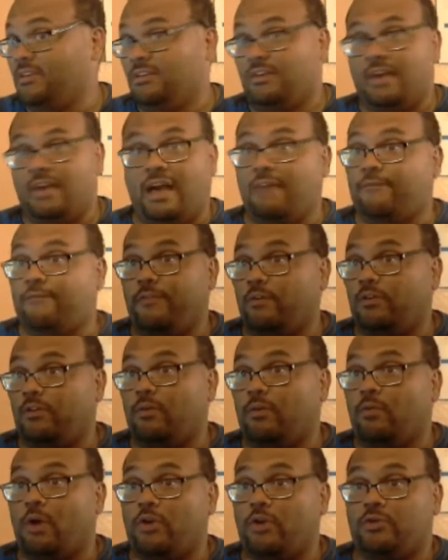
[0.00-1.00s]
You got to figure
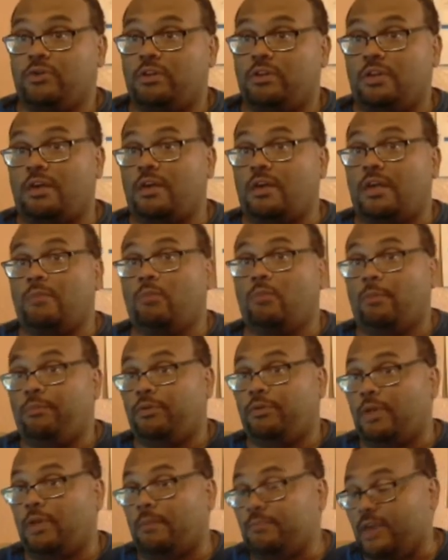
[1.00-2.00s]
that Washington, again, will
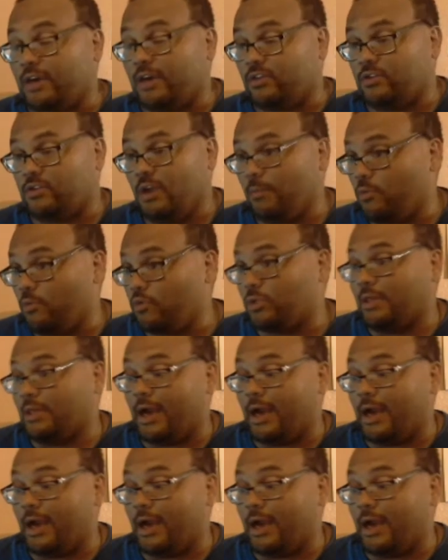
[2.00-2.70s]
put up nice numbers.